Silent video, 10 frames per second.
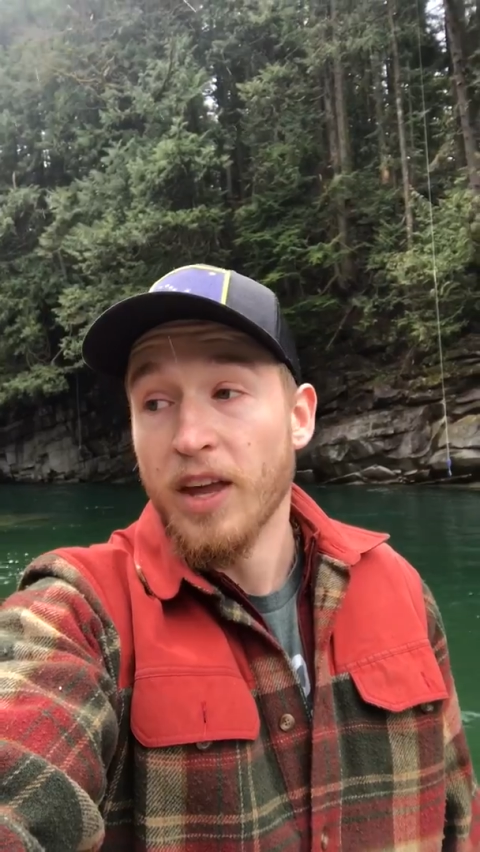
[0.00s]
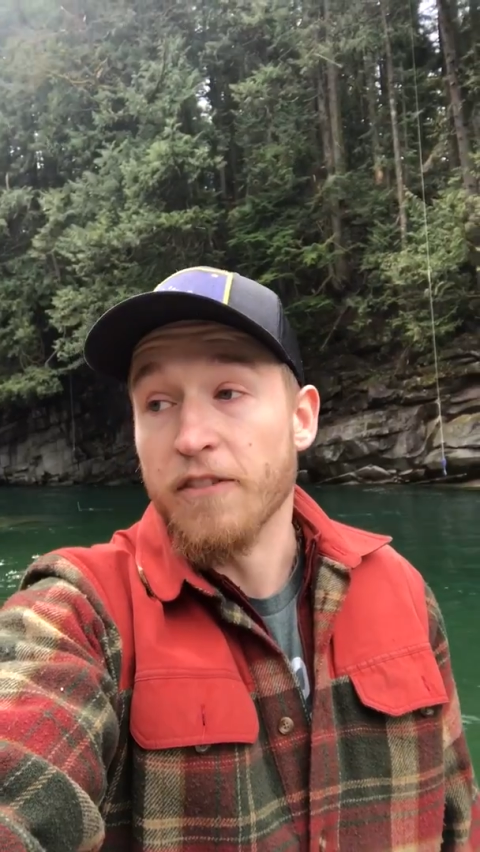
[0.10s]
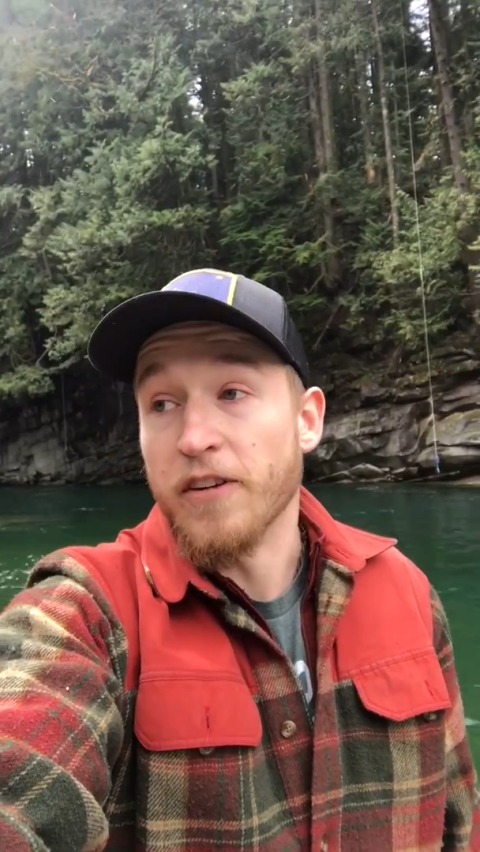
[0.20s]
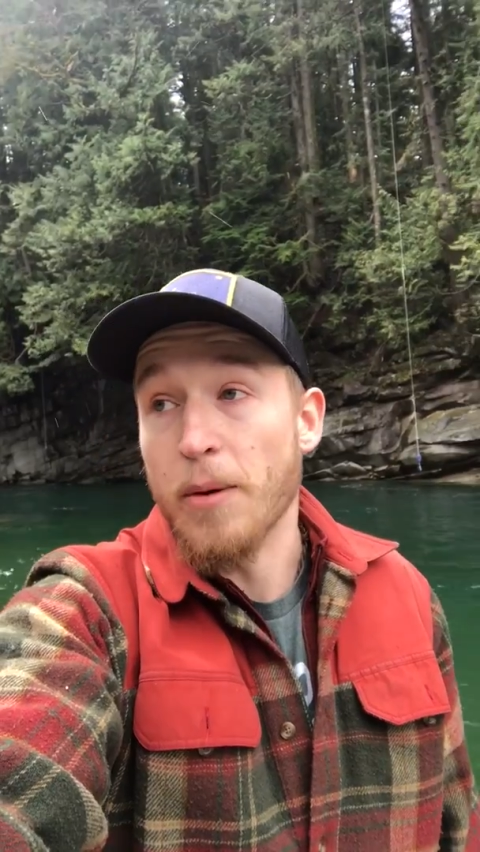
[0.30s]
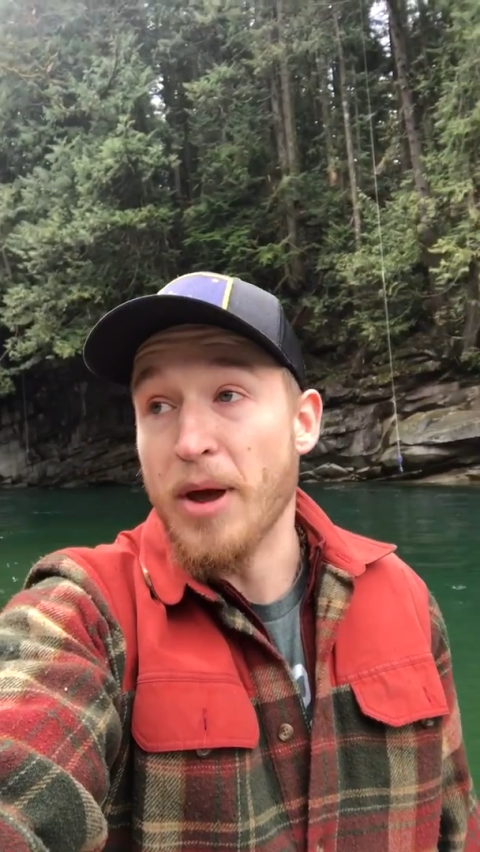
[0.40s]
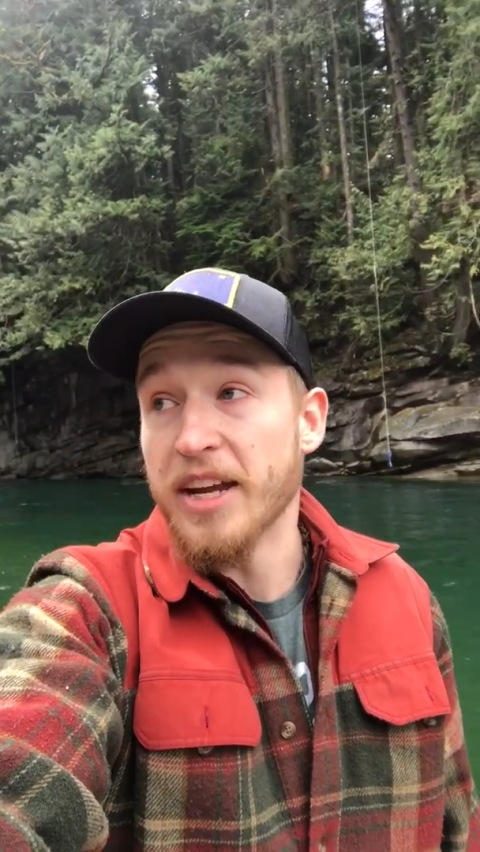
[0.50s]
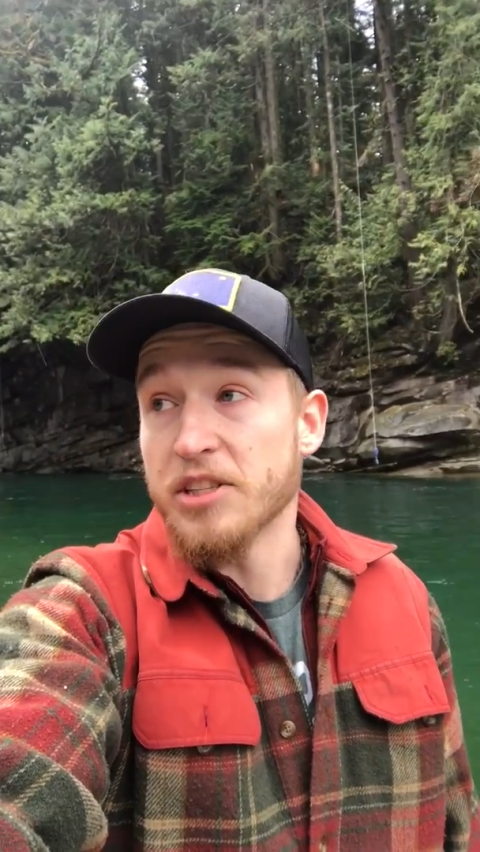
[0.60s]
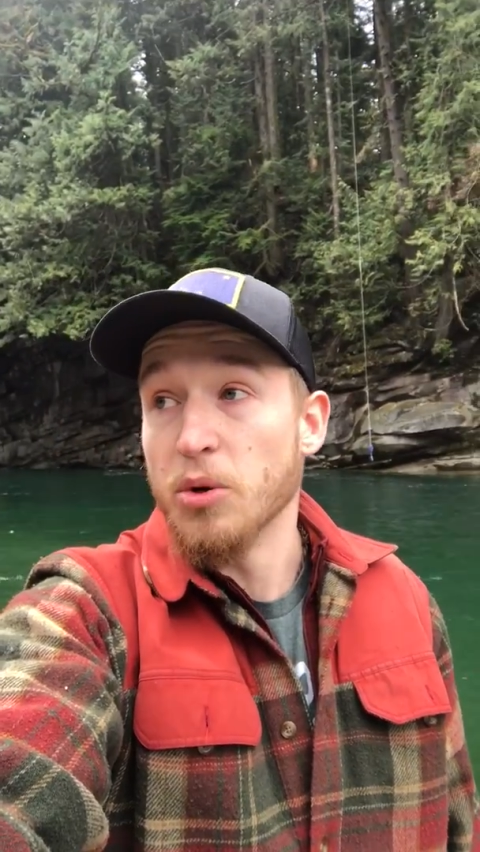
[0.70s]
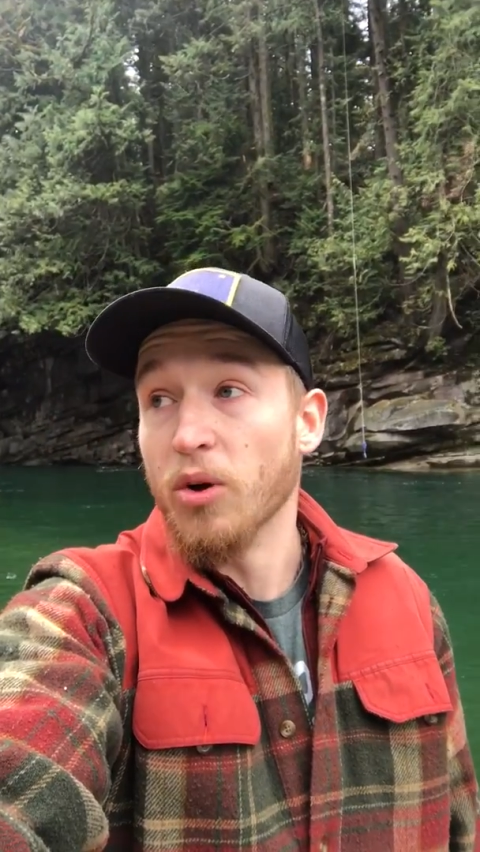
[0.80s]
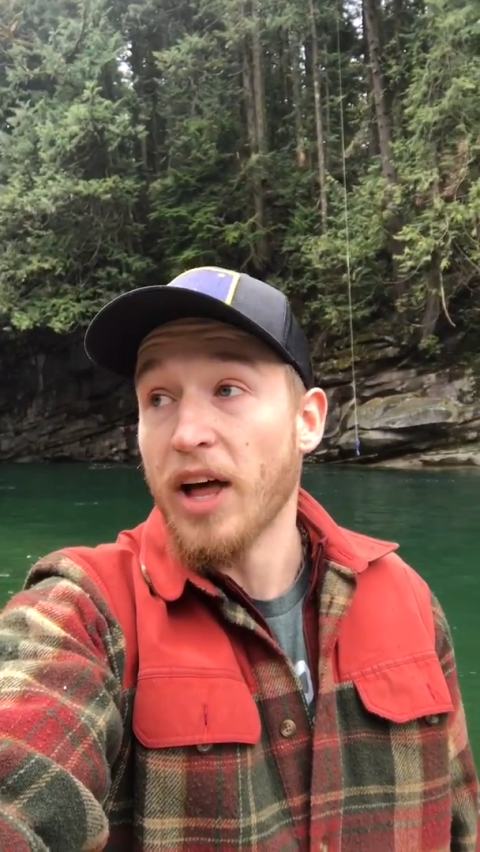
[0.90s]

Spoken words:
If I make it to